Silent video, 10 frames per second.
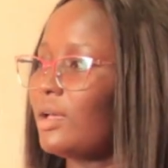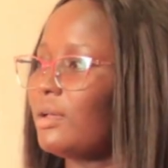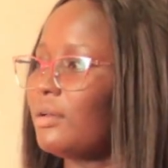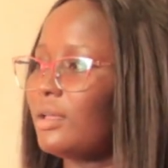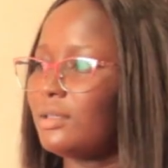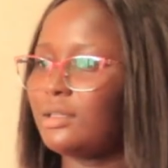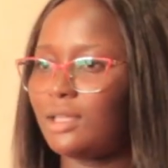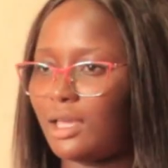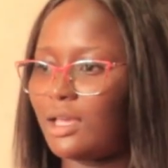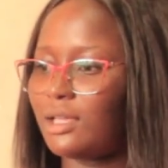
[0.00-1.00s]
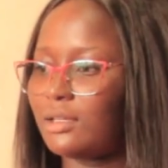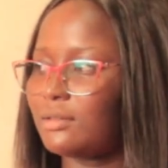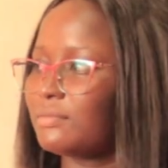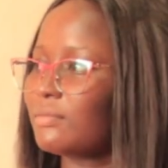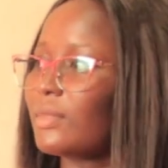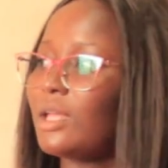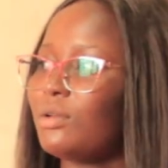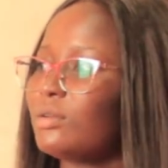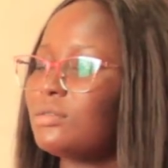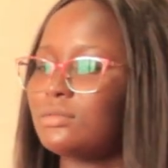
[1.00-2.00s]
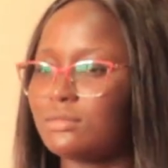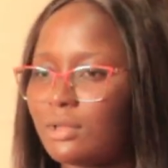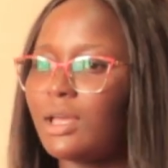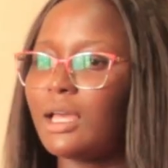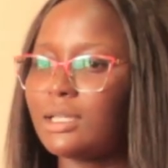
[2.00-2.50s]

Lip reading: up in class and also prepare and for this.